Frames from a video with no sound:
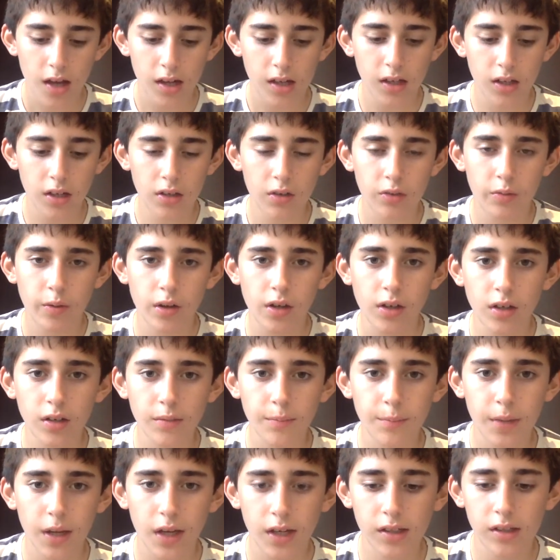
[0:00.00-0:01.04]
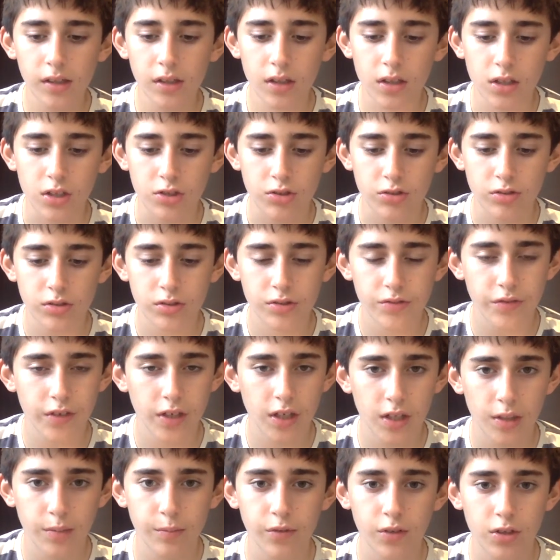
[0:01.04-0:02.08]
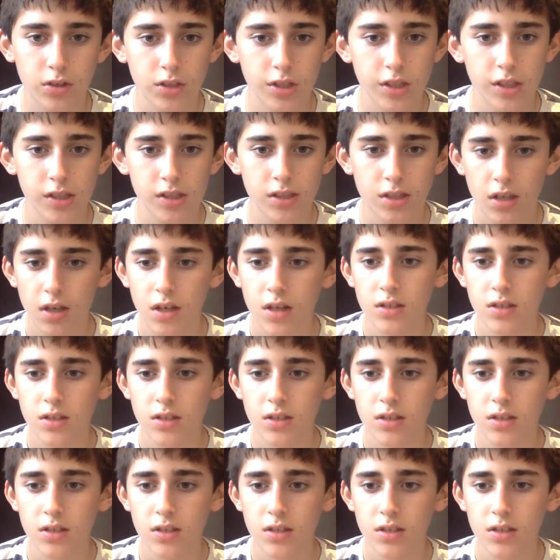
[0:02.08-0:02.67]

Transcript: Hello, welcome back to the Jewish Reading Project.